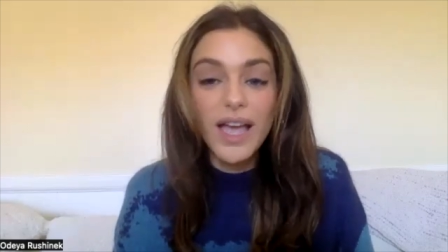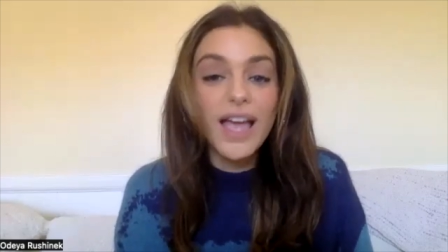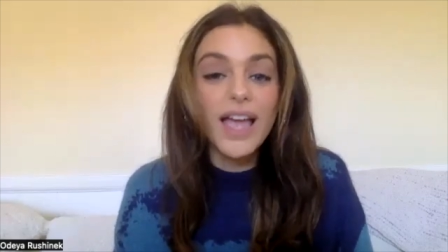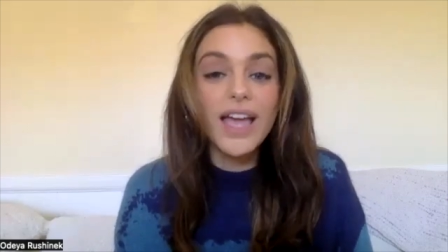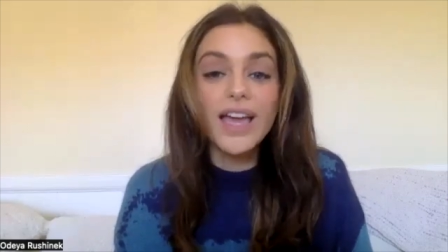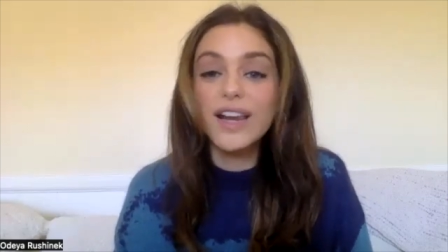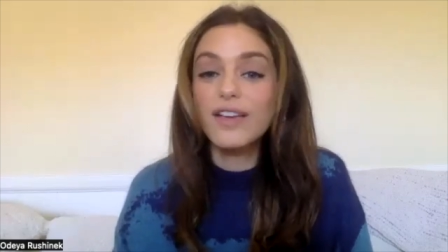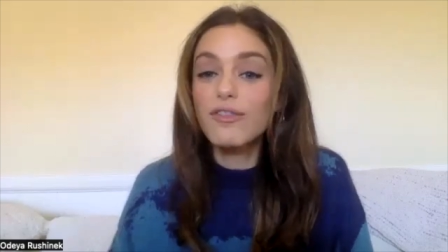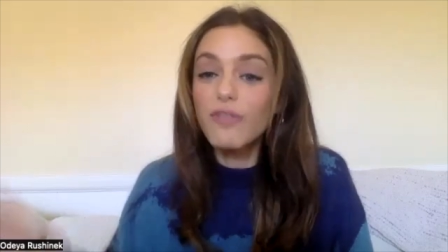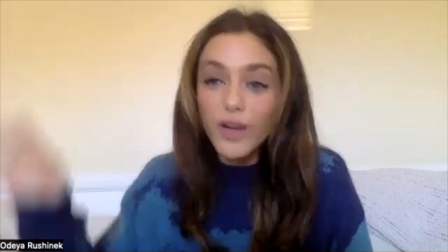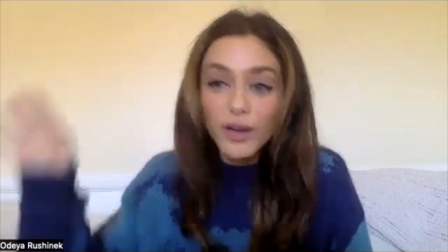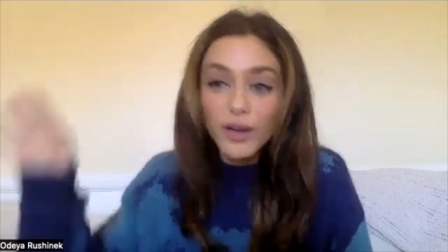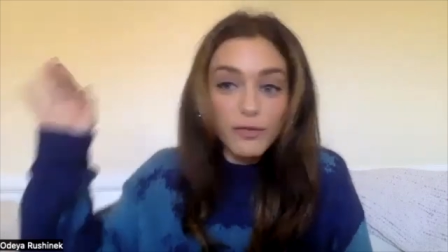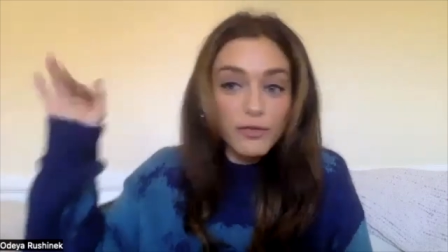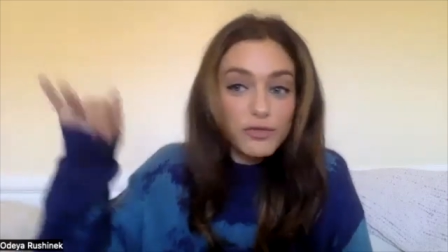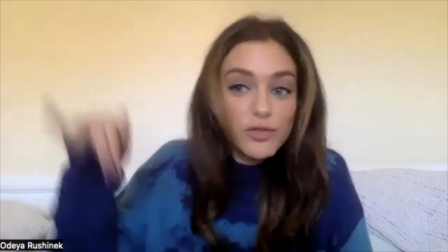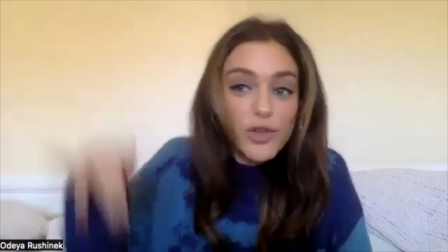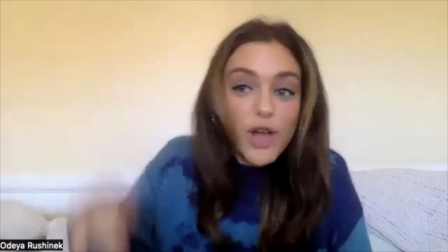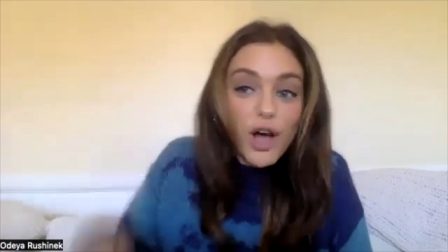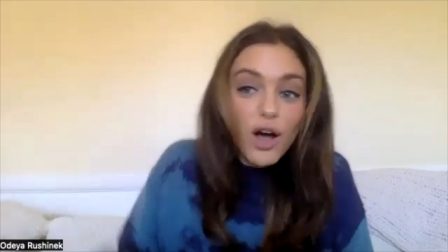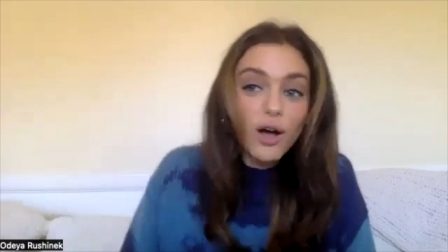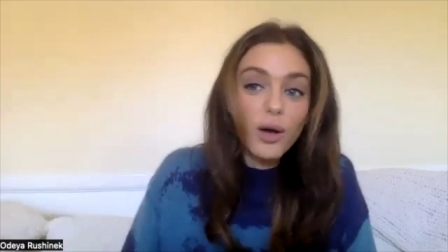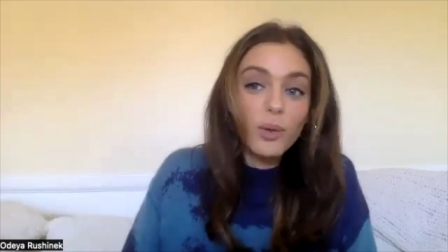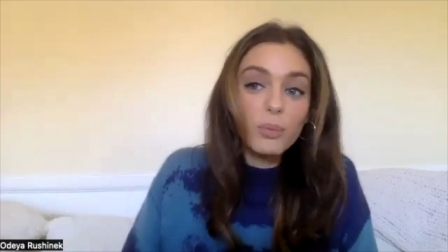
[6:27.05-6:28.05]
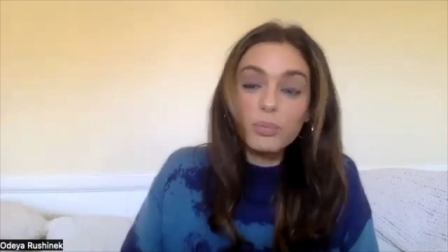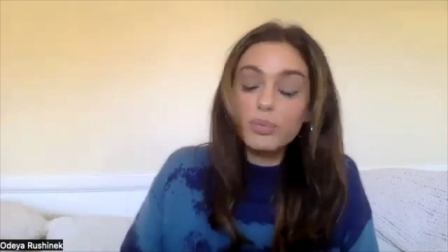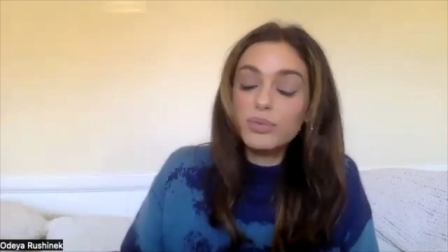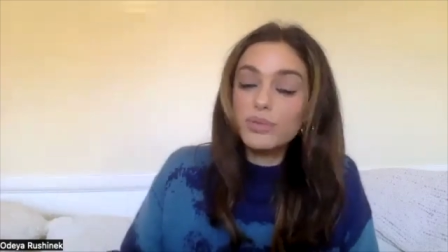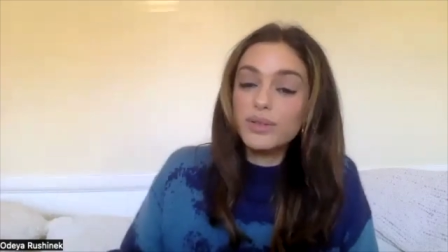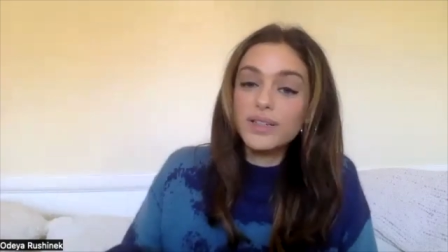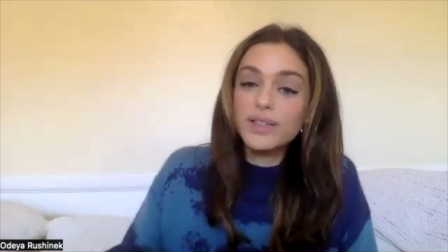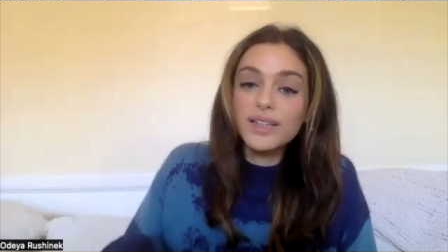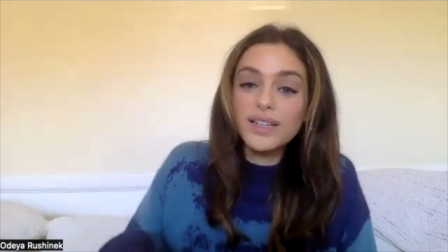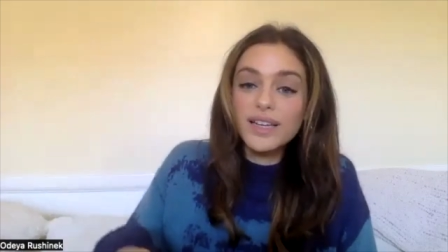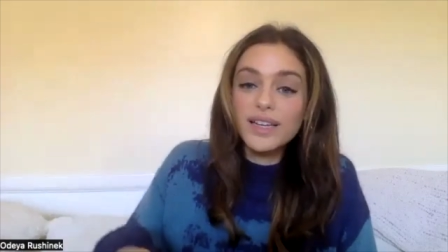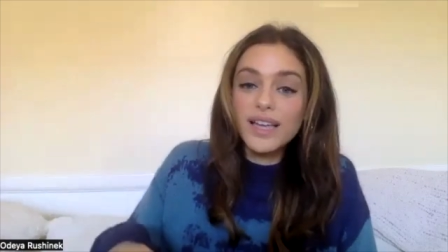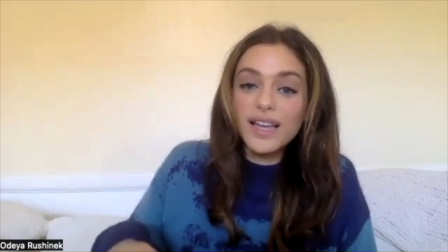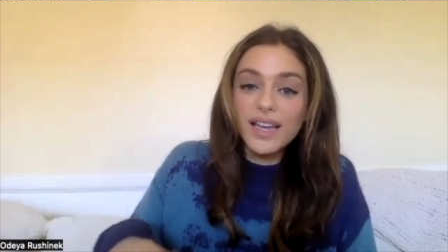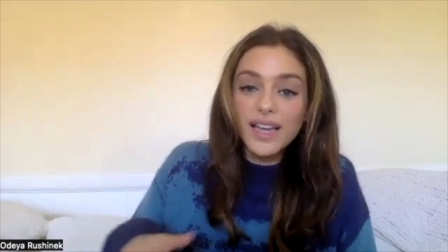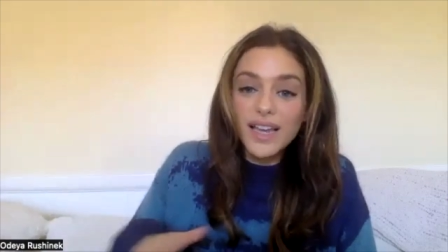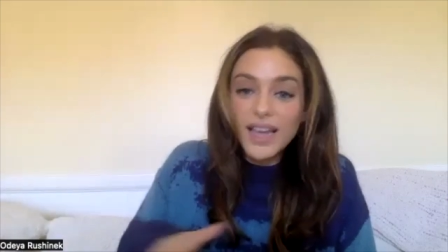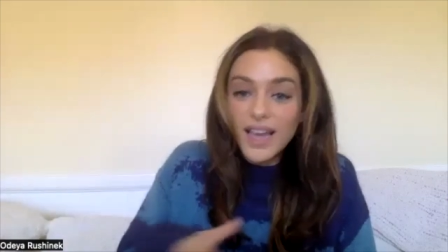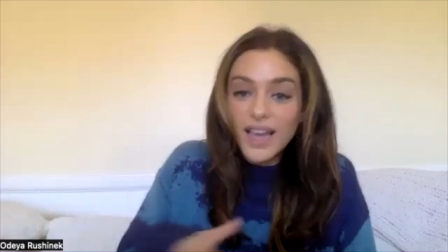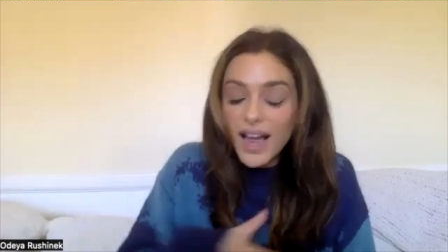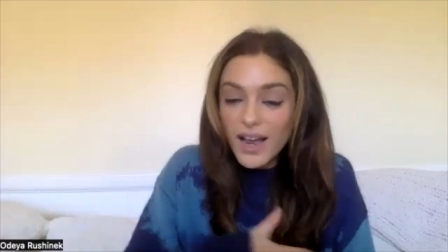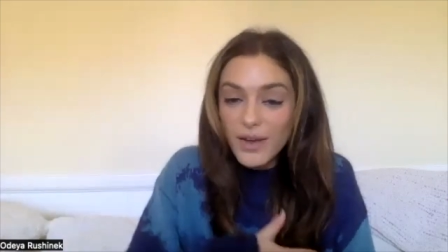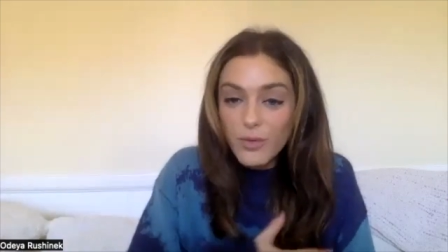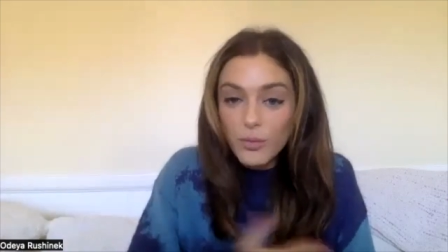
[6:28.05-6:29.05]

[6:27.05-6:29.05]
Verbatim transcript: And if I flop, I